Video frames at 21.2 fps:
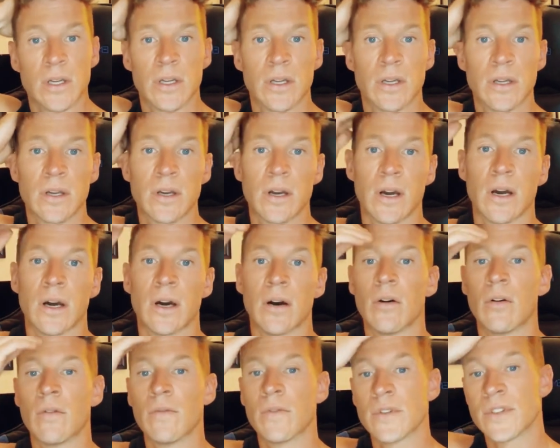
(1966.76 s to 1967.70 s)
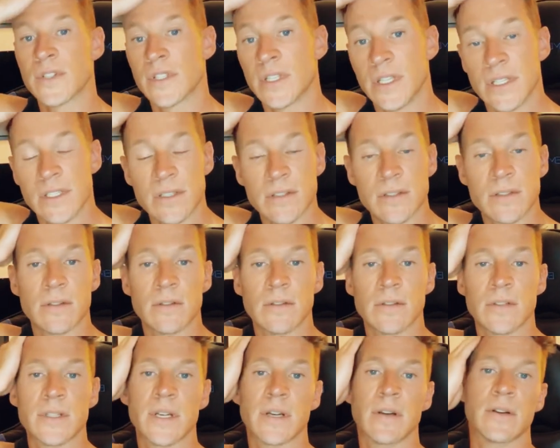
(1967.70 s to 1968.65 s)
uh, overseas in certain
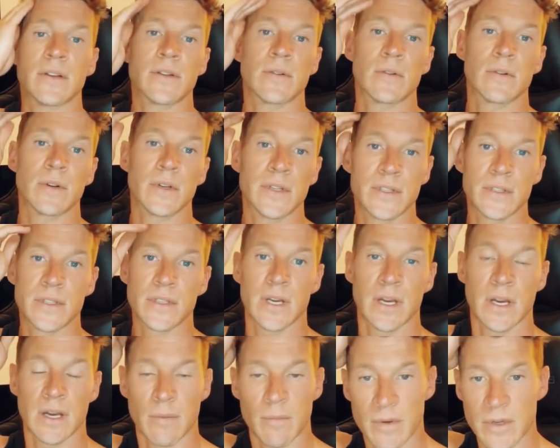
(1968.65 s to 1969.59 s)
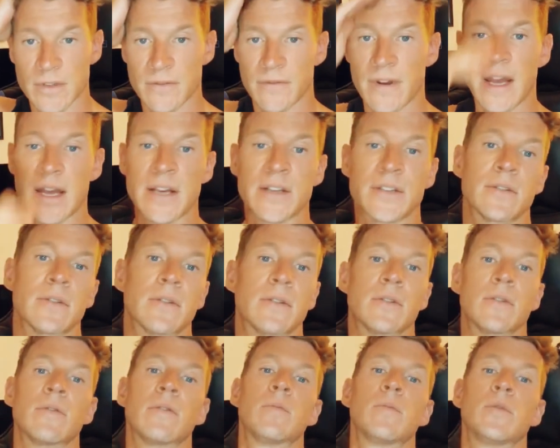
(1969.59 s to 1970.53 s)
territories uh, much faster than
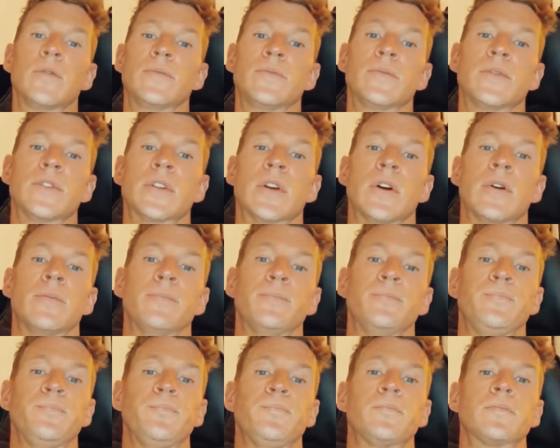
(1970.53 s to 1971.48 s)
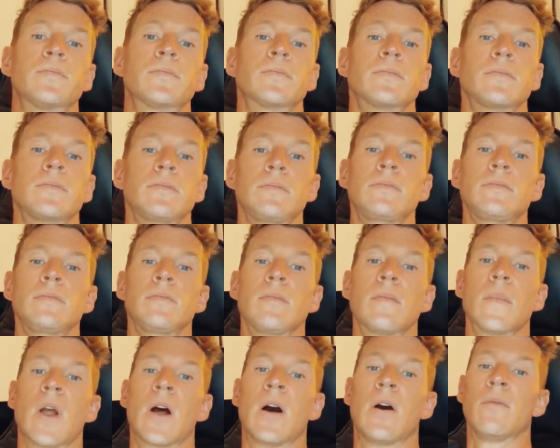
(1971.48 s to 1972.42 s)
normal. So
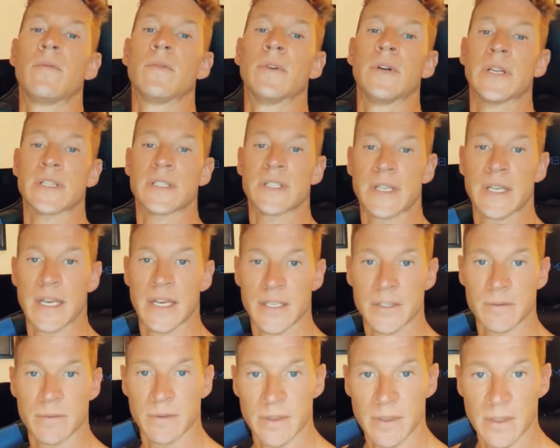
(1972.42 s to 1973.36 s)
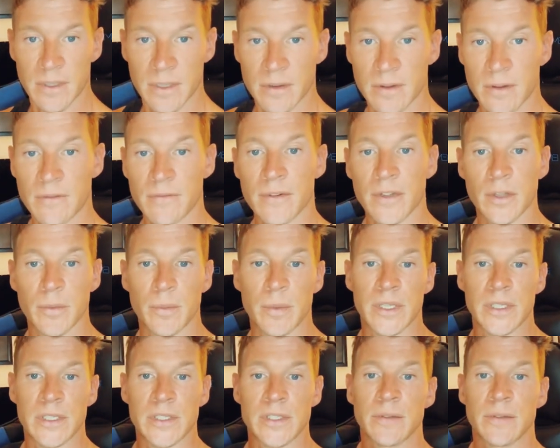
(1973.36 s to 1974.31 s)
hopefully that's the case with the, the Philippines.